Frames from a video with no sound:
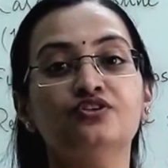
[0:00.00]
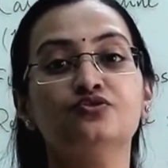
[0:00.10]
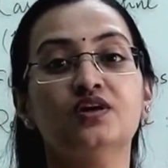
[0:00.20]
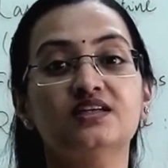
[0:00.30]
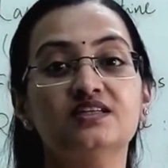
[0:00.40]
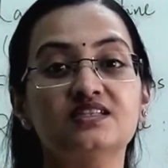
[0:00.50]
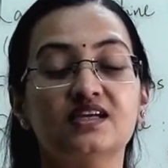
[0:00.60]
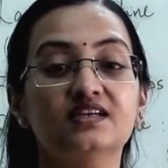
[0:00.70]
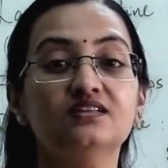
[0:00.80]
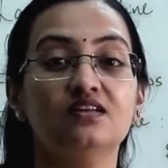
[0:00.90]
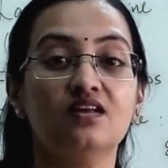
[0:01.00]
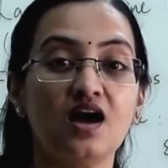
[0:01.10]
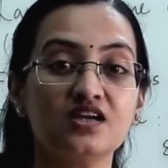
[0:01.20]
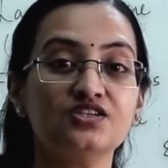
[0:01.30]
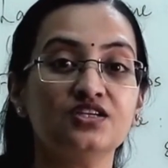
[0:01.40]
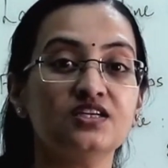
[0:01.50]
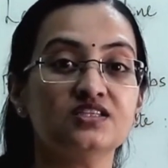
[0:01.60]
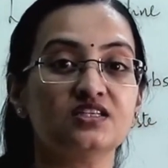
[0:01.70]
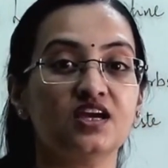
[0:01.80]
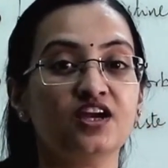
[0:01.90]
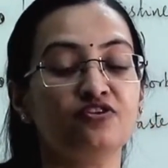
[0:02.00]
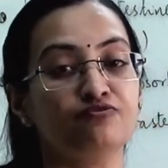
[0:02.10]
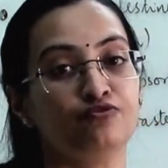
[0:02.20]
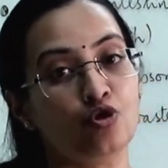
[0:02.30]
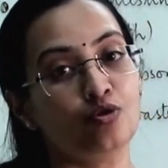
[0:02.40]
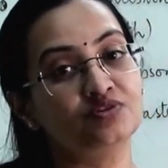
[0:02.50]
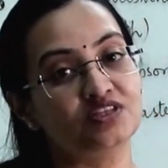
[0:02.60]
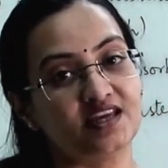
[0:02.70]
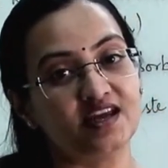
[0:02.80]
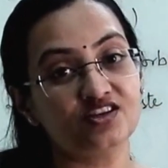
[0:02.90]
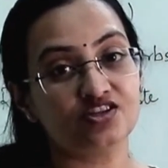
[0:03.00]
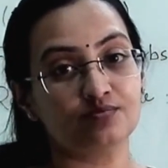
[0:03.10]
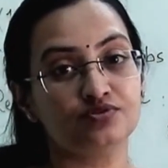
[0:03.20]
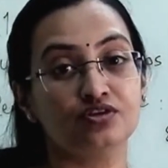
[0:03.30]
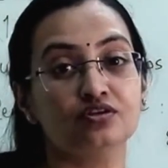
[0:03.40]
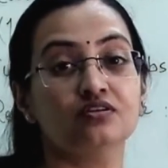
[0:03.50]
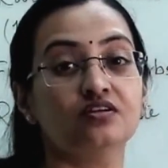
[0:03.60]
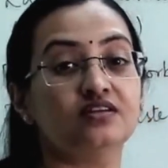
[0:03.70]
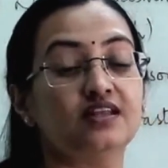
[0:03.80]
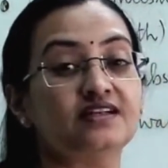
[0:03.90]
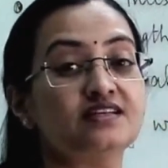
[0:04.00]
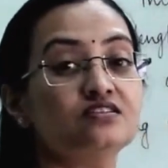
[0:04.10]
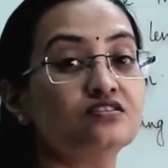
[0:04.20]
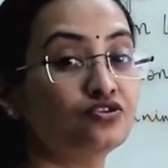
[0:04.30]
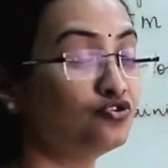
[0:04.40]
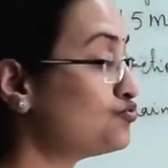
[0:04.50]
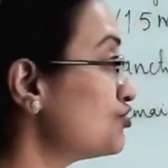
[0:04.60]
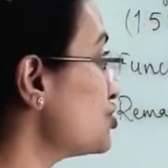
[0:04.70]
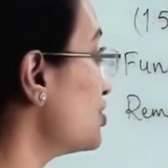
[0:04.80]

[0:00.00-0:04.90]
to understand the large intestine from the second chapter, that is nutrition